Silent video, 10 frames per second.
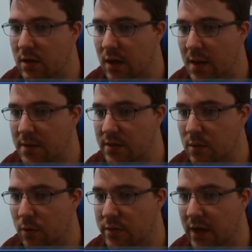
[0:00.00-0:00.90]
and this can
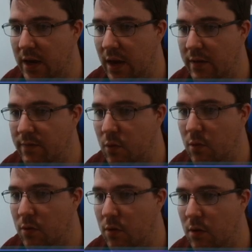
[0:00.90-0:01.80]
rotate a
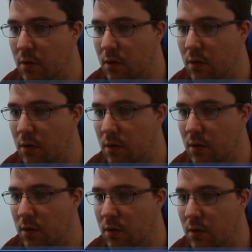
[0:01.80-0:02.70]
full
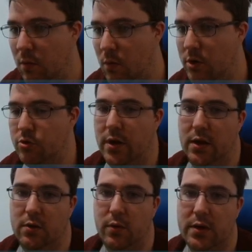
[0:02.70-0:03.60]
180
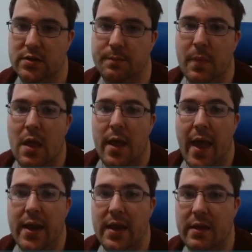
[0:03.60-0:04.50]
degrees.
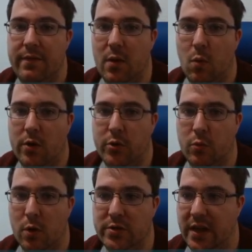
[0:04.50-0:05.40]
And if it were to
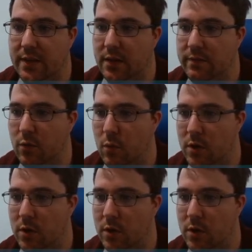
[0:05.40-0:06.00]
rotate the full